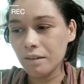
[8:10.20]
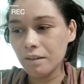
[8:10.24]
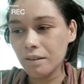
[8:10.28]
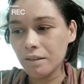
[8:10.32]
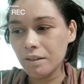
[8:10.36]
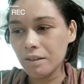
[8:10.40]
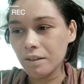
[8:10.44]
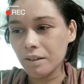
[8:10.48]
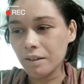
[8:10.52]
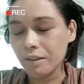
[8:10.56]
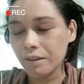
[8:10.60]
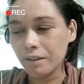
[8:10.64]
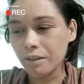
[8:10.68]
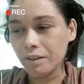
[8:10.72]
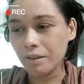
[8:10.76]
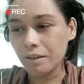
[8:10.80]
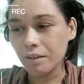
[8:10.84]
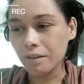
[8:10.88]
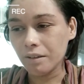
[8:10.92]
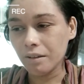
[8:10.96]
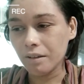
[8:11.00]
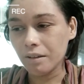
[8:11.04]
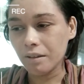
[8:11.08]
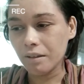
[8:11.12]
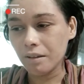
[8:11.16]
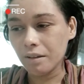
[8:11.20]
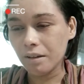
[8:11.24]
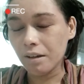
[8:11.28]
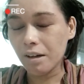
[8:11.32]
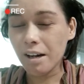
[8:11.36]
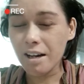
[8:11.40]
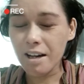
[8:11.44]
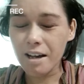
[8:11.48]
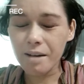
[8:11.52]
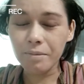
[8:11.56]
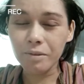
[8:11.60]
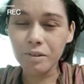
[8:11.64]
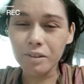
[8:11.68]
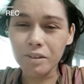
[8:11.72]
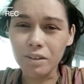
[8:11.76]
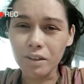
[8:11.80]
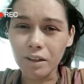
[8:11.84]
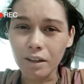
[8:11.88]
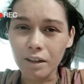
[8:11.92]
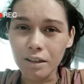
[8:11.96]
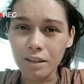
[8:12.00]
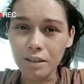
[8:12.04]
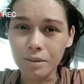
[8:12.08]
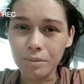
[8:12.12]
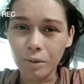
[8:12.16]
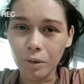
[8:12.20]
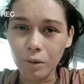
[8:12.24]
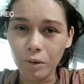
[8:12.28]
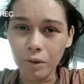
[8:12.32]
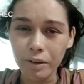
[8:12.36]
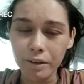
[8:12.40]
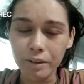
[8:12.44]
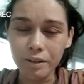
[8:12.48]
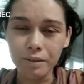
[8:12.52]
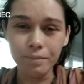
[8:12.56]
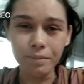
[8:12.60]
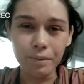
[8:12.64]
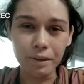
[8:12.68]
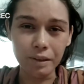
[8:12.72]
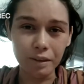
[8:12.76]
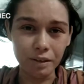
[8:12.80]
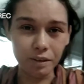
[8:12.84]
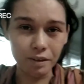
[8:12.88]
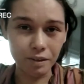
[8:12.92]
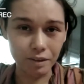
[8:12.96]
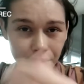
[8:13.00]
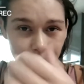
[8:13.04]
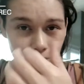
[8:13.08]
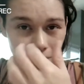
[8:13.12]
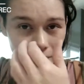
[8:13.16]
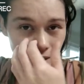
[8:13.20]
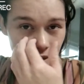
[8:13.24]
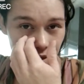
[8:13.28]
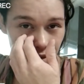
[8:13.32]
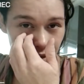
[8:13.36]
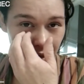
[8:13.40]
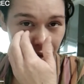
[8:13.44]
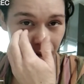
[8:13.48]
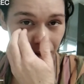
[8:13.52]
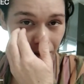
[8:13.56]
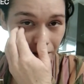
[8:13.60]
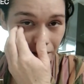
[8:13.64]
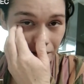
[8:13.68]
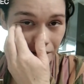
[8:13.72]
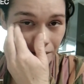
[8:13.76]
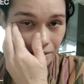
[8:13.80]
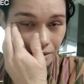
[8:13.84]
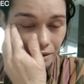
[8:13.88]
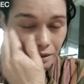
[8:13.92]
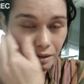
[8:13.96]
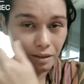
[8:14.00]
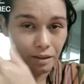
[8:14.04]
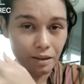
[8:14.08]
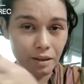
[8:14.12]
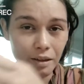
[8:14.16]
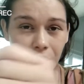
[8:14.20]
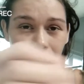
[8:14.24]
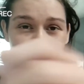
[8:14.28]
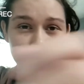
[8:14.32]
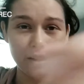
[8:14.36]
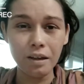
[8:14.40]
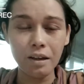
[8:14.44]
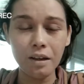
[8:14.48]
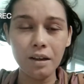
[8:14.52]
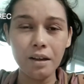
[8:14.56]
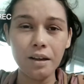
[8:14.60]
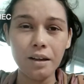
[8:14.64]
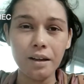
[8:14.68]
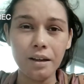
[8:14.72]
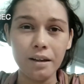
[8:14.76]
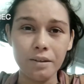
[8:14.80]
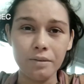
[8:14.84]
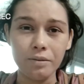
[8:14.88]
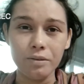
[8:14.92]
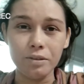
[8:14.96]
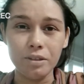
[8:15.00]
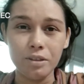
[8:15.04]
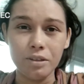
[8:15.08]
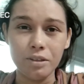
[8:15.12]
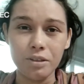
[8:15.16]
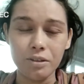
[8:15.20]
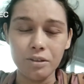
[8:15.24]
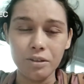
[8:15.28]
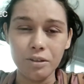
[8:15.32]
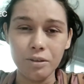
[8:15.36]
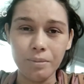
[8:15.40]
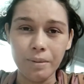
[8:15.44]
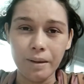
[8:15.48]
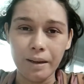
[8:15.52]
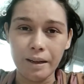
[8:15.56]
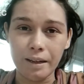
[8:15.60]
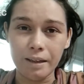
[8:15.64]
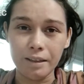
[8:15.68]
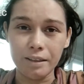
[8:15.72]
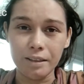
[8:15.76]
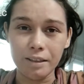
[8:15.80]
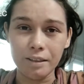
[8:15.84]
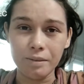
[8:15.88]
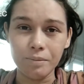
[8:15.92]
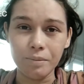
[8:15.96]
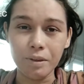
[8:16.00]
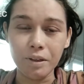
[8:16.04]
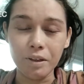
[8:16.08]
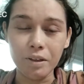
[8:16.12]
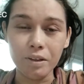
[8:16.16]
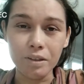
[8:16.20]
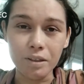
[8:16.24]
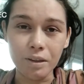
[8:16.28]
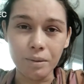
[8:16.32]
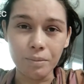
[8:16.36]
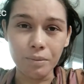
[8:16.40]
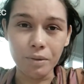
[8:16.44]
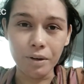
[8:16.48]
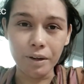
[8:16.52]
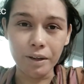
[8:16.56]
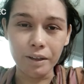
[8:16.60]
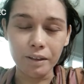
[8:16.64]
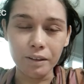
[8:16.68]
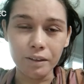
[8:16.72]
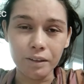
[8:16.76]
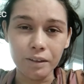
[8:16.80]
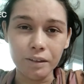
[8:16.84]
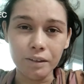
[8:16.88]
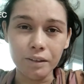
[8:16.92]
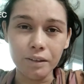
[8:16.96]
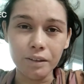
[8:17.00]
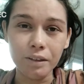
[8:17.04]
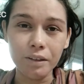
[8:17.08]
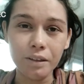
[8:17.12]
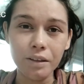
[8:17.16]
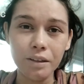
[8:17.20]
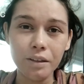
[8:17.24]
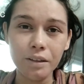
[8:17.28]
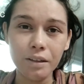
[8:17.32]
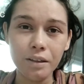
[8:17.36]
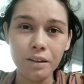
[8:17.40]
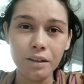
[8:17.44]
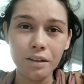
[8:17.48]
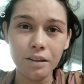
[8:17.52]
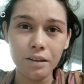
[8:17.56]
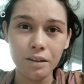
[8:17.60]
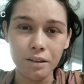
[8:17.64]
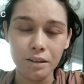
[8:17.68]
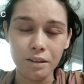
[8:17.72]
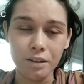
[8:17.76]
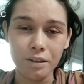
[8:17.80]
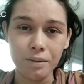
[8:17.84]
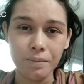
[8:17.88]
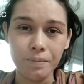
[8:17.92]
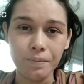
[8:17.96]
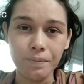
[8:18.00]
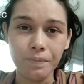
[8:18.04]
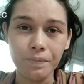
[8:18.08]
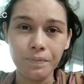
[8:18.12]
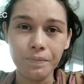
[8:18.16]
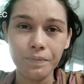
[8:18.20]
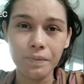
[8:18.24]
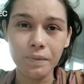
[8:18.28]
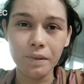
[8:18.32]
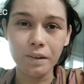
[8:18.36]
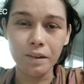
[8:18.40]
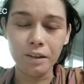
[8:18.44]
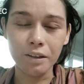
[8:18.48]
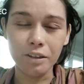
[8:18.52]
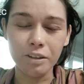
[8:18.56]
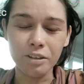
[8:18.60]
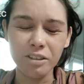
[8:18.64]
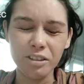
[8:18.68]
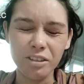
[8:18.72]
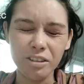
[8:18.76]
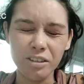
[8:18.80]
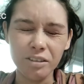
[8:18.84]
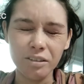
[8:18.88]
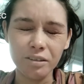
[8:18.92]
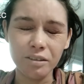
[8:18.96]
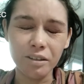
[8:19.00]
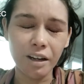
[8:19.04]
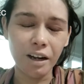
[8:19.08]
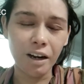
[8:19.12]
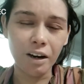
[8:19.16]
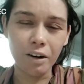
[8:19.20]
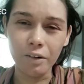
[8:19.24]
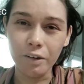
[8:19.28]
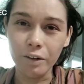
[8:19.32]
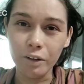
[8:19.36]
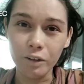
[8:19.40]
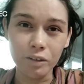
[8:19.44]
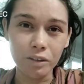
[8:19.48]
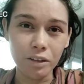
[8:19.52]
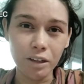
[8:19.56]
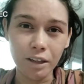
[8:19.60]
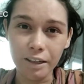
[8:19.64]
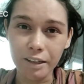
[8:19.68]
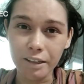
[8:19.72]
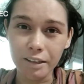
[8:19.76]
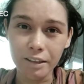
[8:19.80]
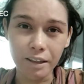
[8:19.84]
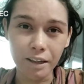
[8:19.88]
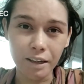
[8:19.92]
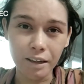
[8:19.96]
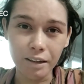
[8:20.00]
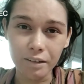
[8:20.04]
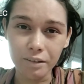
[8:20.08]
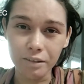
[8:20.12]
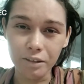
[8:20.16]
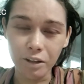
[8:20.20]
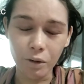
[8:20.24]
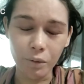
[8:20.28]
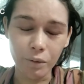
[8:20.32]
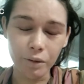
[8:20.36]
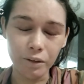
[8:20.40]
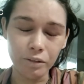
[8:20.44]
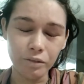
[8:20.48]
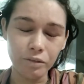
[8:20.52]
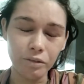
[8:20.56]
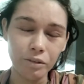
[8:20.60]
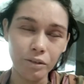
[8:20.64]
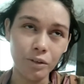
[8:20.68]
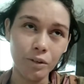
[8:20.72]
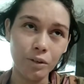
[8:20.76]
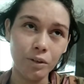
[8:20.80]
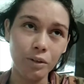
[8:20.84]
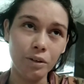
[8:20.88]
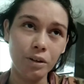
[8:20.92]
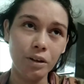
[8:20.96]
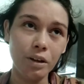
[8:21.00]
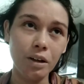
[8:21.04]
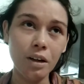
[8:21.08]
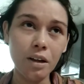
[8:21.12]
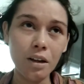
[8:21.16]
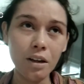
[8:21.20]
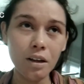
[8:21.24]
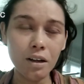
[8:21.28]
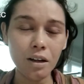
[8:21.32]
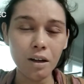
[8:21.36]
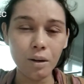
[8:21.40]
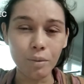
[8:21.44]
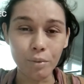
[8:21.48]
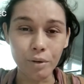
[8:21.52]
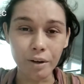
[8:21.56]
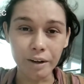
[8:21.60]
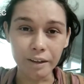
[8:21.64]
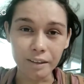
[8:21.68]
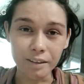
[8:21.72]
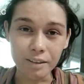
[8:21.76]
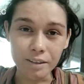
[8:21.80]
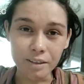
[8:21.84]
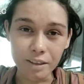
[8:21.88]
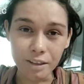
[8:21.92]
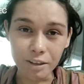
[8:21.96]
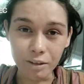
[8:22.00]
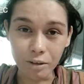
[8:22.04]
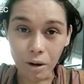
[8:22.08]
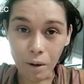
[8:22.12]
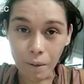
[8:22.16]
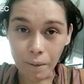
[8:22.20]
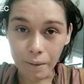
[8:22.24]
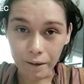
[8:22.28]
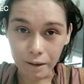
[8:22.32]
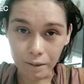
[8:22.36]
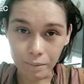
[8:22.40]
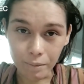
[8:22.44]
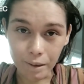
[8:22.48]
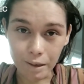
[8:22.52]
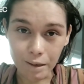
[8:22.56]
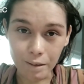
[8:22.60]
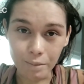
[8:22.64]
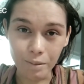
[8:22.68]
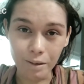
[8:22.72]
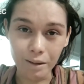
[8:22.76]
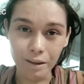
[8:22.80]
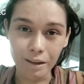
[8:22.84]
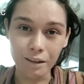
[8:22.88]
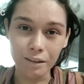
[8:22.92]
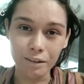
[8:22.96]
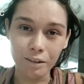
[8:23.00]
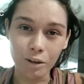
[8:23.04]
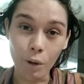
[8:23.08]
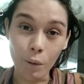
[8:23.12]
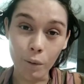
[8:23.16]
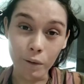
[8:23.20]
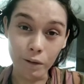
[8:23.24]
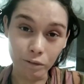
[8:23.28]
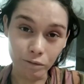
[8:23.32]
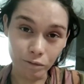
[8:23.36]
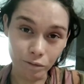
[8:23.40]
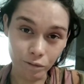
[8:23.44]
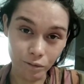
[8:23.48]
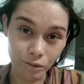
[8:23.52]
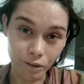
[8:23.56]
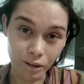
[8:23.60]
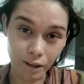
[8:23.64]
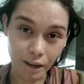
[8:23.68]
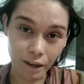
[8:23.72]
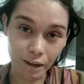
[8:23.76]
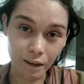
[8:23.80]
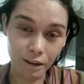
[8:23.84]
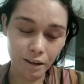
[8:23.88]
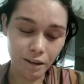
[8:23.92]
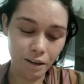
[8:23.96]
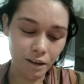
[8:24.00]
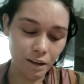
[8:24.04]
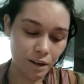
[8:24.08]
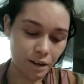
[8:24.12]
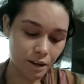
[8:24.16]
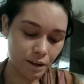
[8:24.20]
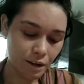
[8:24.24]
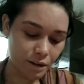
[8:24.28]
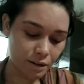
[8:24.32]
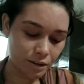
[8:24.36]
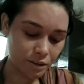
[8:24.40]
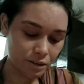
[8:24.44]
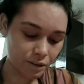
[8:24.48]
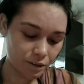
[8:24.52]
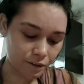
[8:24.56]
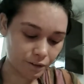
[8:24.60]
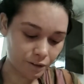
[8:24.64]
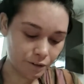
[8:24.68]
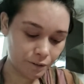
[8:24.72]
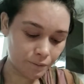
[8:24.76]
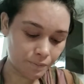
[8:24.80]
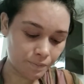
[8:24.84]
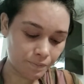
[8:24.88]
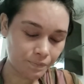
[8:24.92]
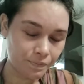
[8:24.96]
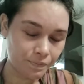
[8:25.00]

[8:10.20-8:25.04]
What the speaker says: So I am on cyclosporin because my skin was too bad, and because I'm pregnant, I couldn't carry on like that, going through a pregnancy, growing a baby and going through that. So